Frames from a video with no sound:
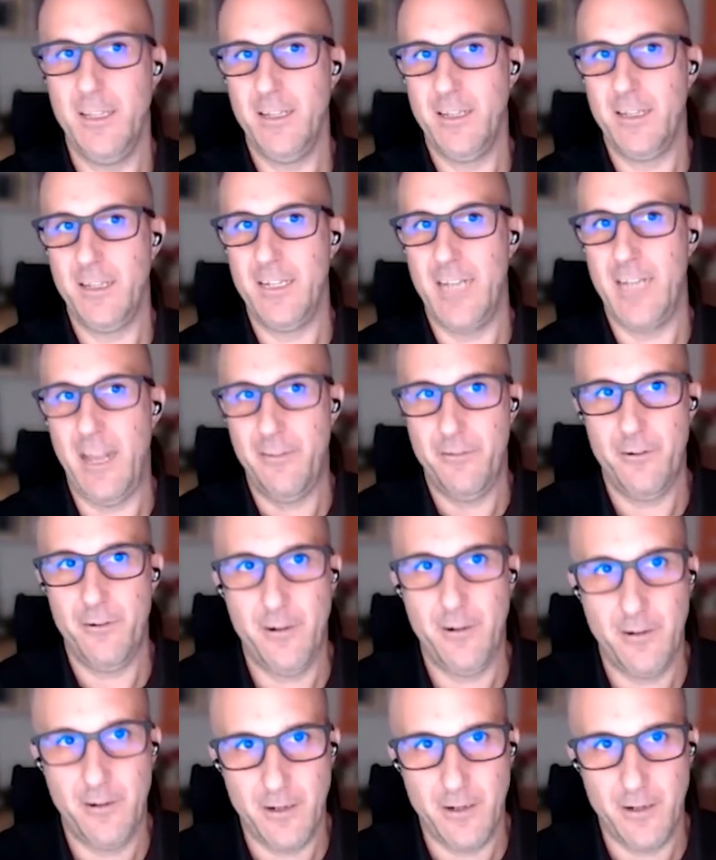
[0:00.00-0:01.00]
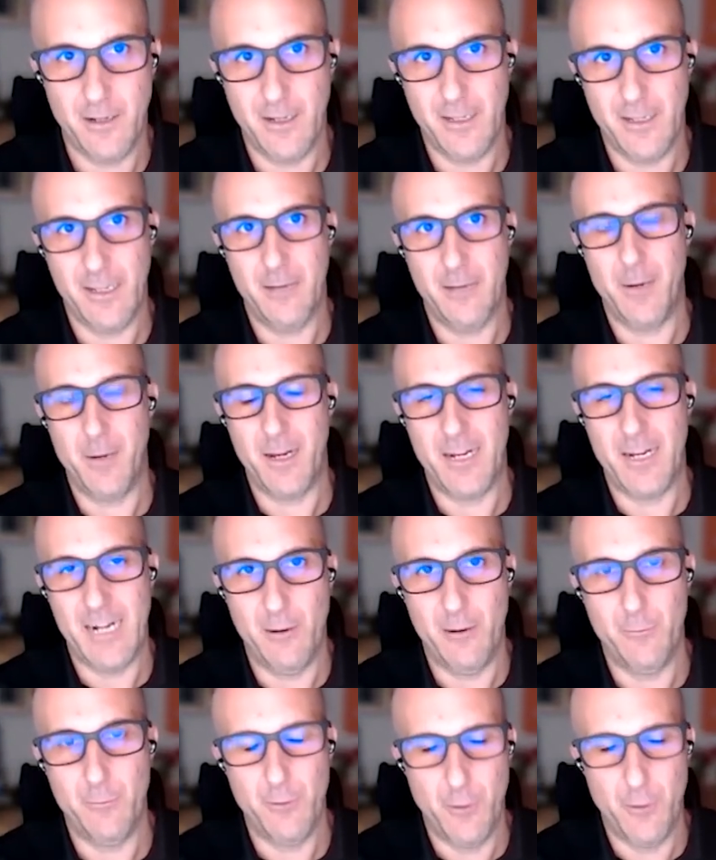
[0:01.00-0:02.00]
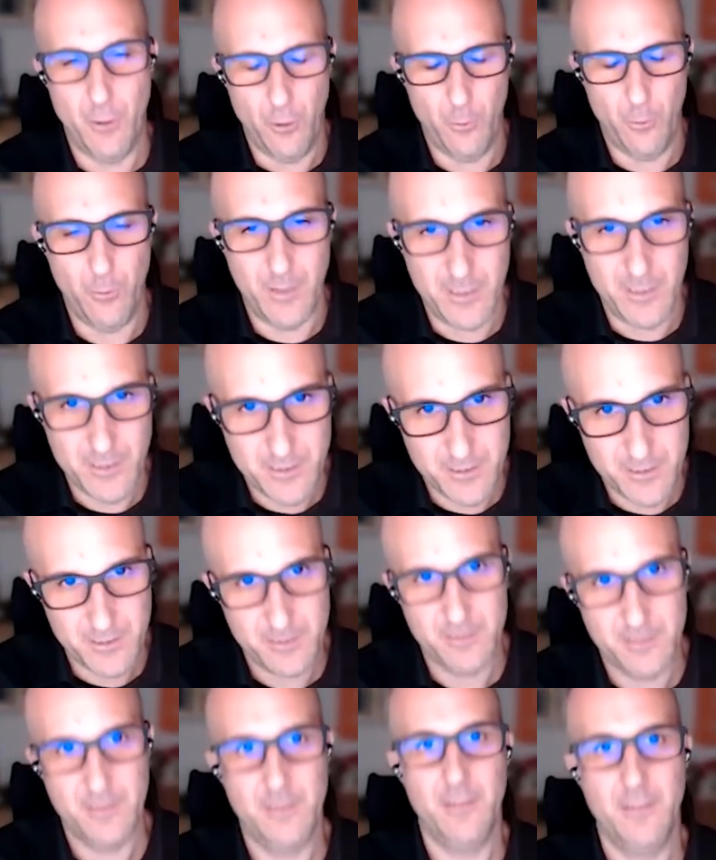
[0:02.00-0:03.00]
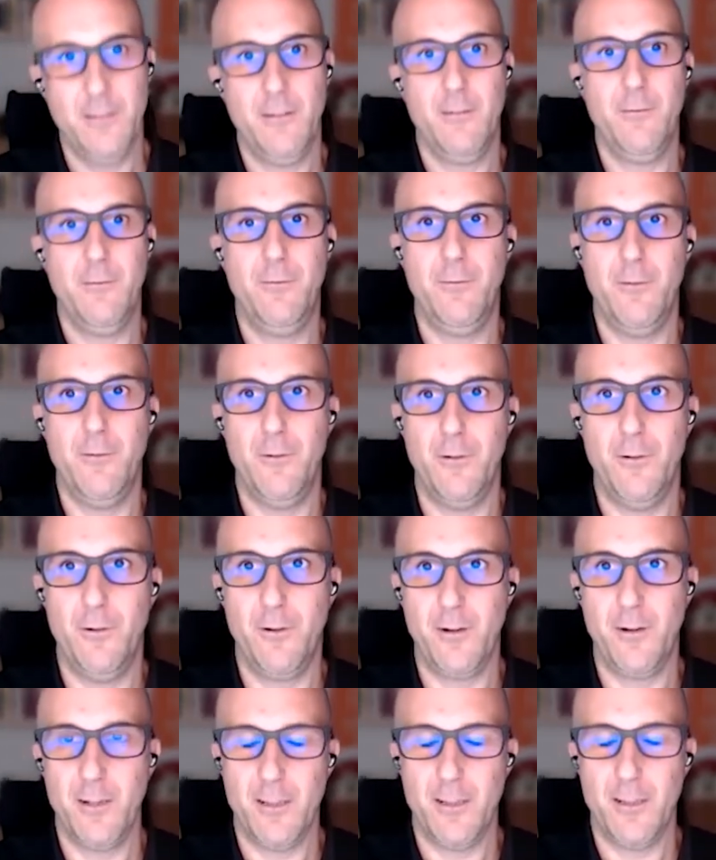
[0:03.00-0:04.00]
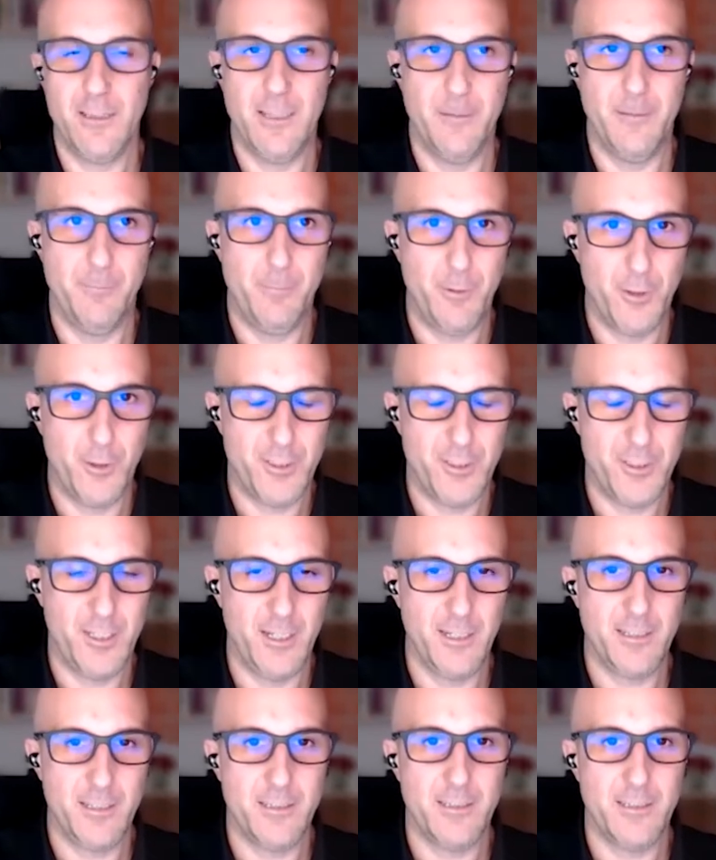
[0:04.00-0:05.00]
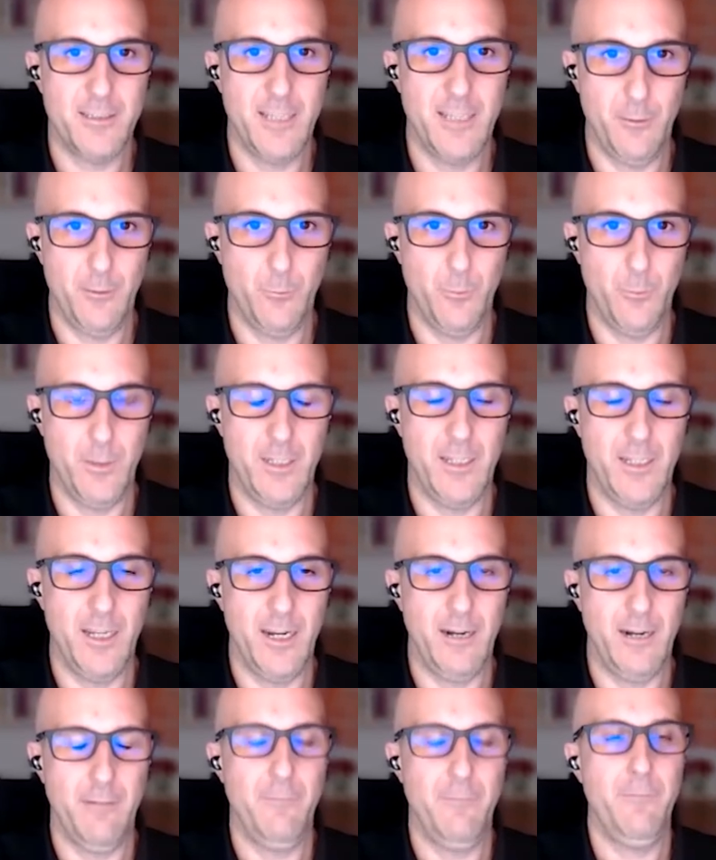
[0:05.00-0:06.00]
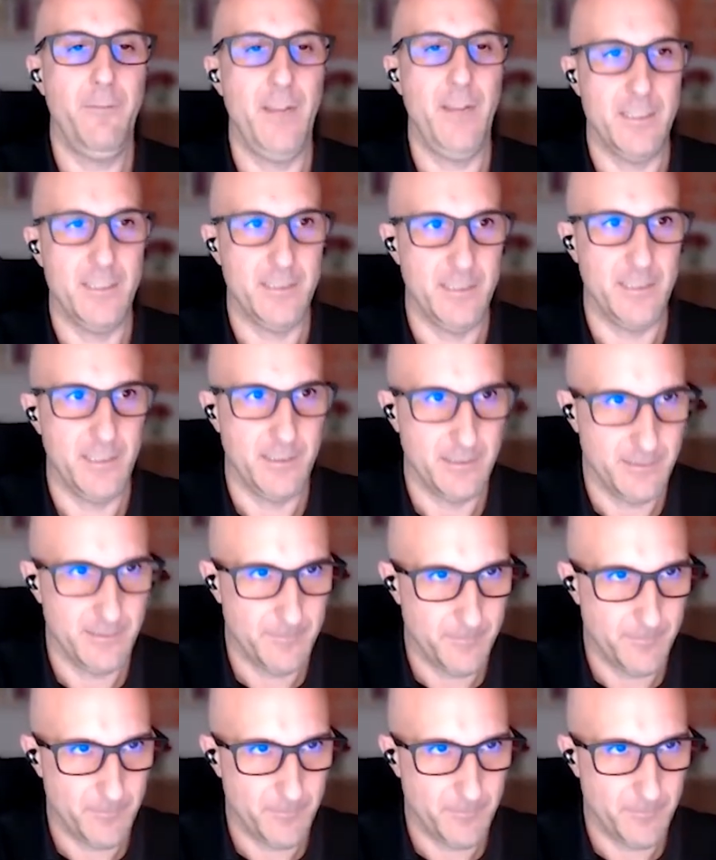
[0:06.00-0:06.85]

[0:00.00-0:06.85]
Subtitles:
gather a background knowledge for the project that we are facing.